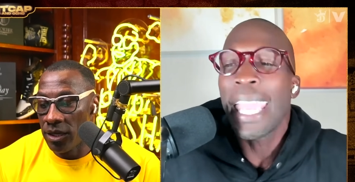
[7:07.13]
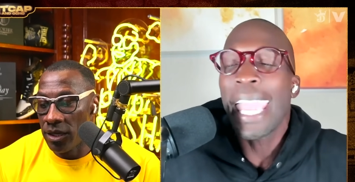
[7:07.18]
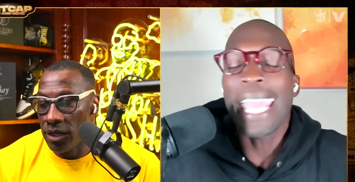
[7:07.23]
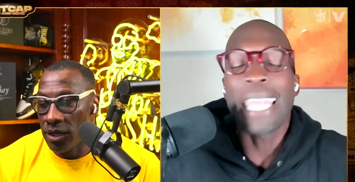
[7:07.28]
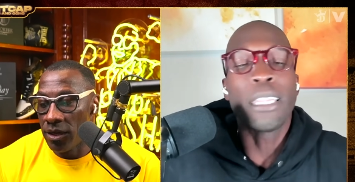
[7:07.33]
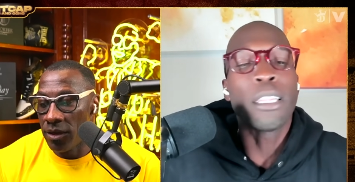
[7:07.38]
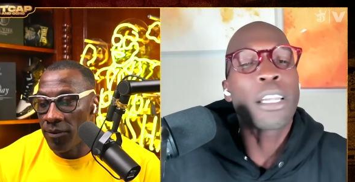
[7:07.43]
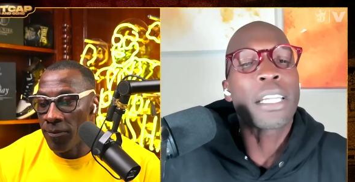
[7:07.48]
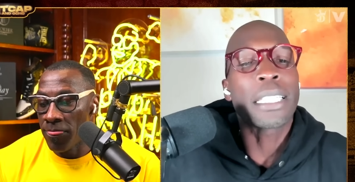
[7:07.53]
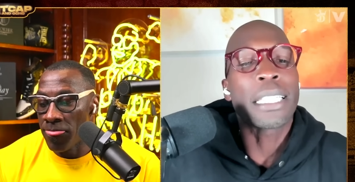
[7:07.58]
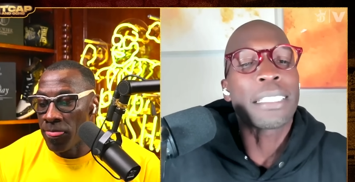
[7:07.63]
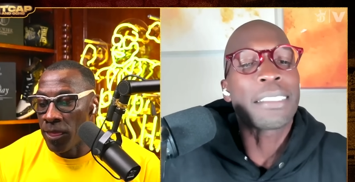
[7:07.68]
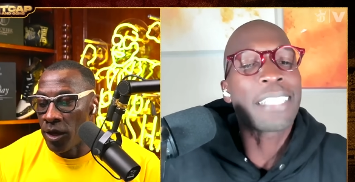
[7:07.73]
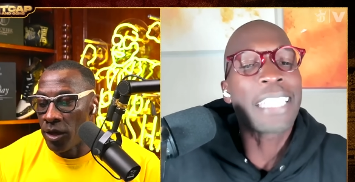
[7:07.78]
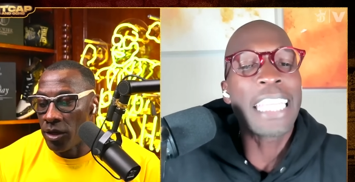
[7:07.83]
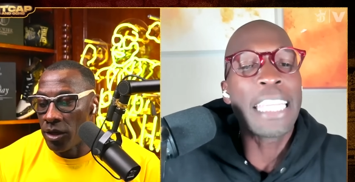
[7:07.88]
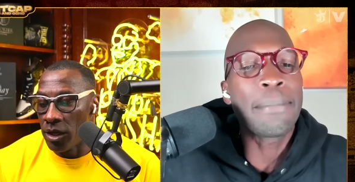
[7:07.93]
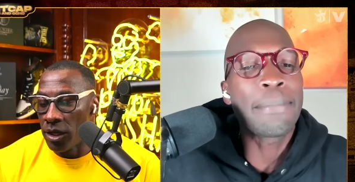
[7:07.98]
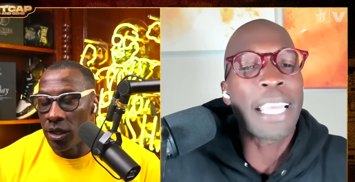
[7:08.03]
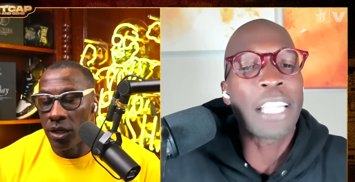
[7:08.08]
Speaker 1: and look at the
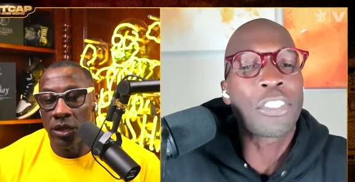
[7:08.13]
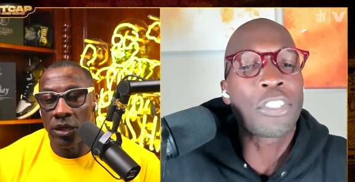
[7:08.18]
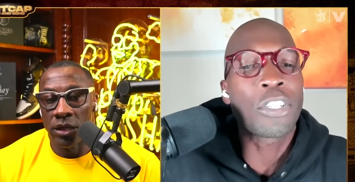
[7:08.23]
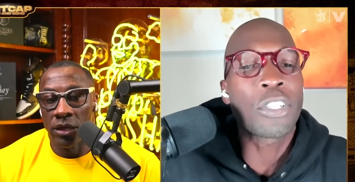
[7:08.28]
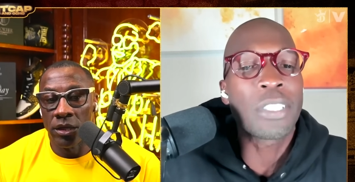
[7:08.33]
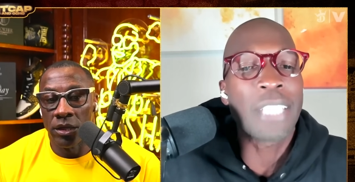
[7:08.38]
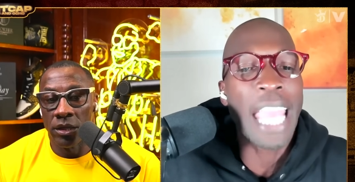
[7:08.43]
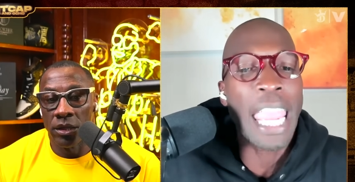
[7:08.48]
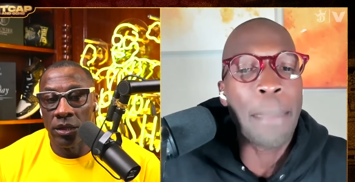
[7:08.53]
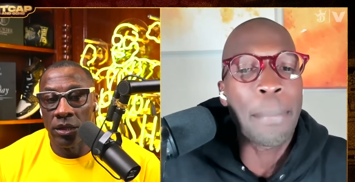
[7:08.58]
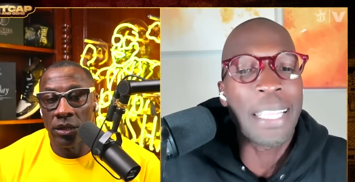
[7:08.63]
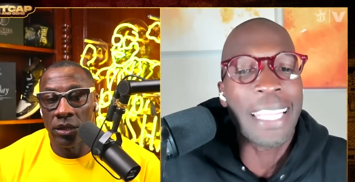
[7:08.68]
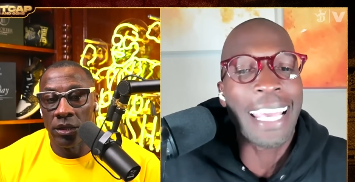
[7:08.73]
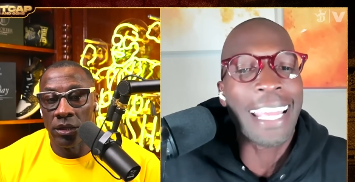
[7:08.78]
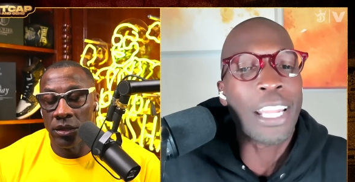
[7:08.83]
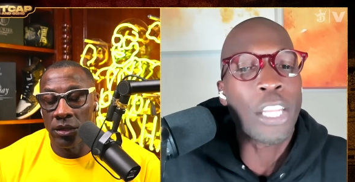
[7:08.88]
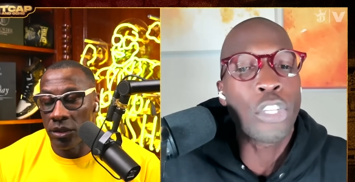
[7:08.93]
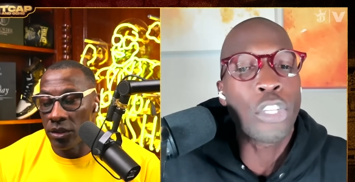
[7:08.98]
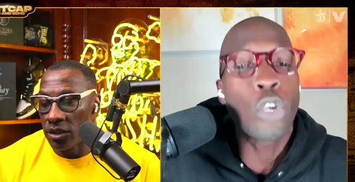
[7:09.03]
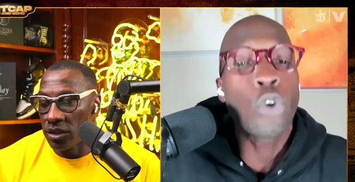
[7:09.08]
team that you're naming
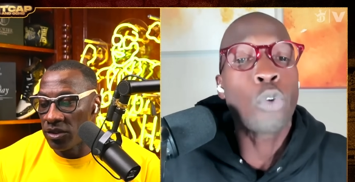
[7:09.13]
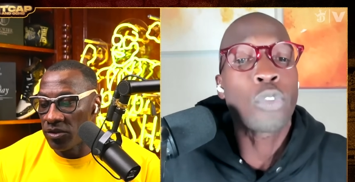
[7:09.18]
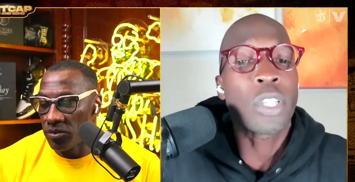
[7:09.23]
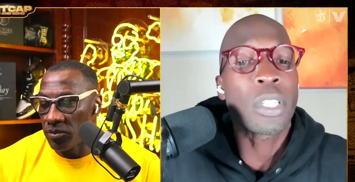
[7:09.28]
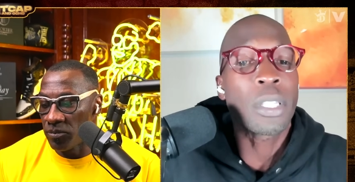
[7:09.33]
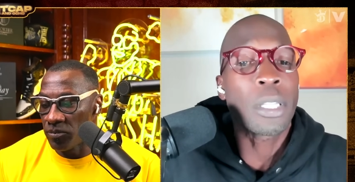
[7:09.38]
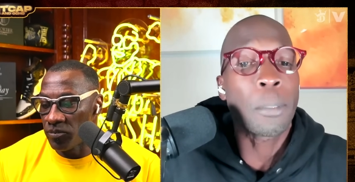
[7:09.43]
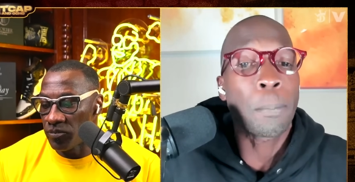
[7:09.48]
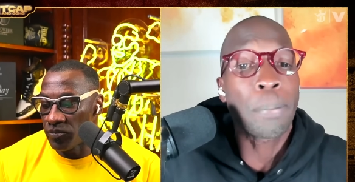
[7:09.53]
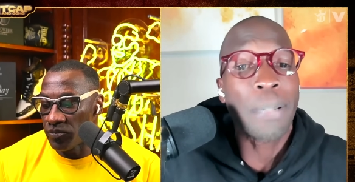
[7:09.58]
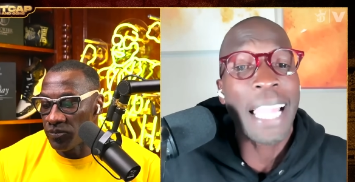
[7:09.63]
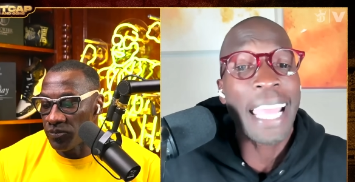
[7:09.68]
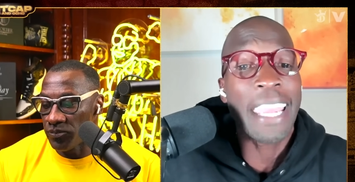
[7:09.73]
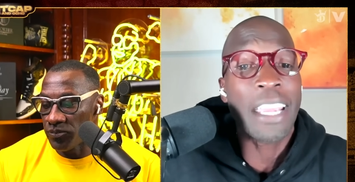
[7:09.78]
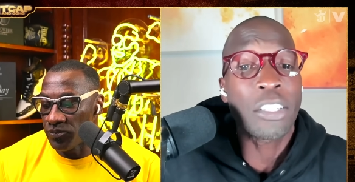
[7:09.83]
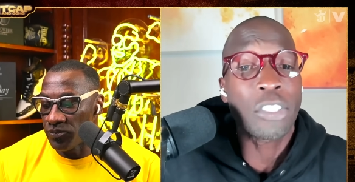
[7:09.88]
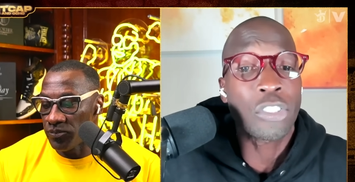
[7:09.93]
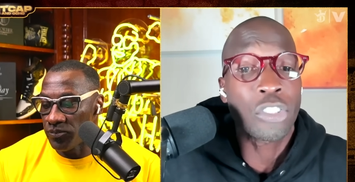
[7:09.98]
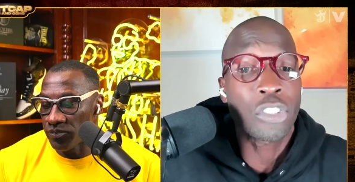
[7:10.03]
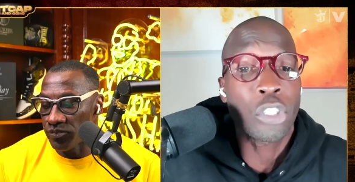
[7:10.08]
that are using the
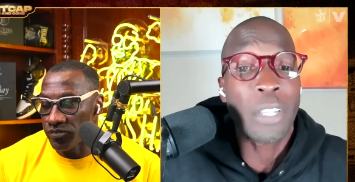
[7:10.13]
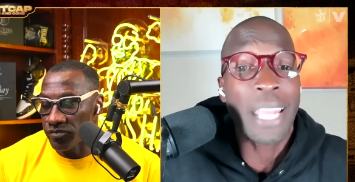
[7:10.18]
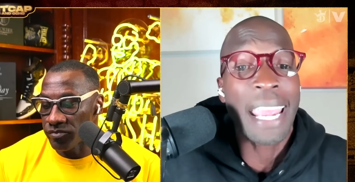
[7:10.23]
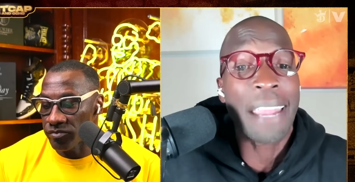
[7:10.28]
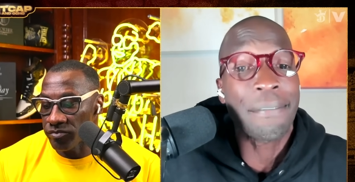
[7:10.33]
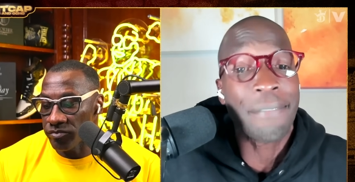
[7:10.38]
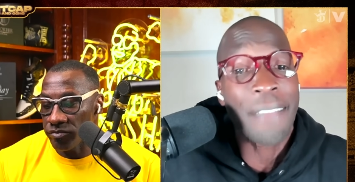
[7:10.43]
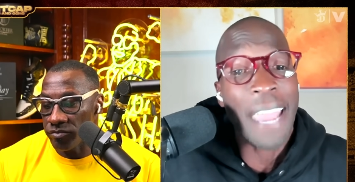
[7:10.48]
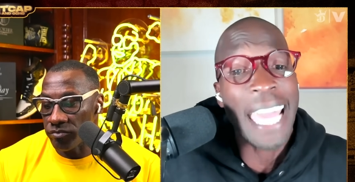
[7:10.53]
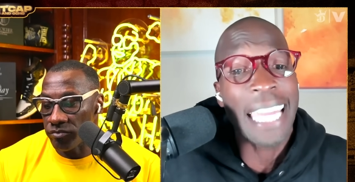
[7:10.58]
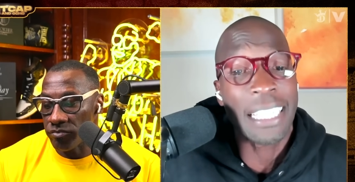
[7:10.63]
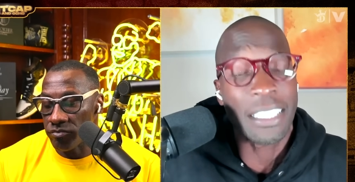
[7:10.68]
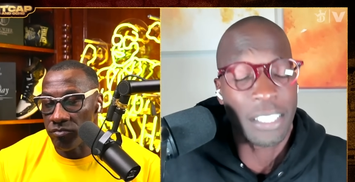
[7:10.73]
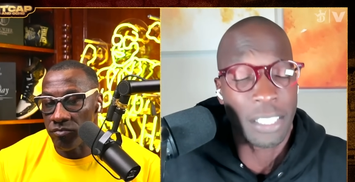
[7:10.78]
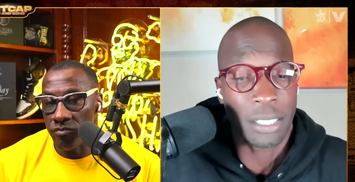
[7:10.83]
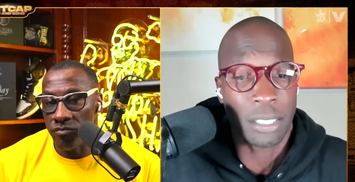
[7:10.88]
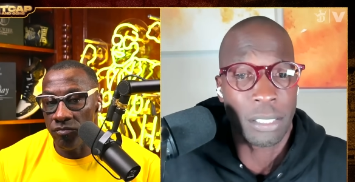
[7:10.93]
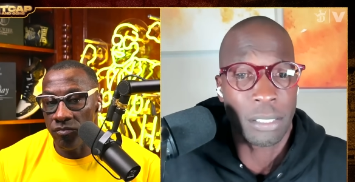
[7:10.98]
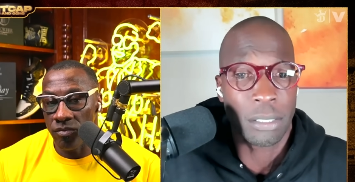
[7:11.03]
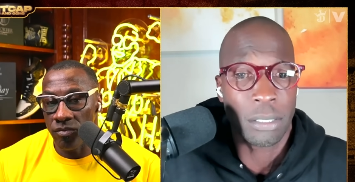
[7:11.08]
players to their
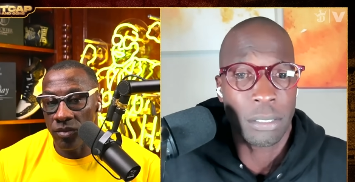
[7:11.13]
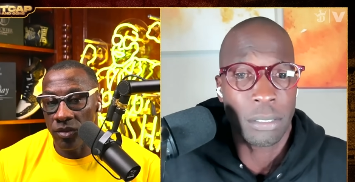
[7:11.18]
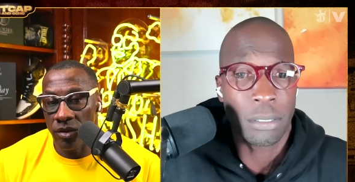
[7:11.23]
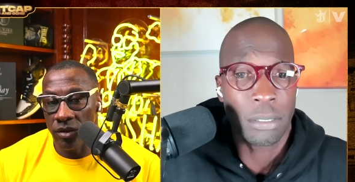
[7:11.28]
advantages.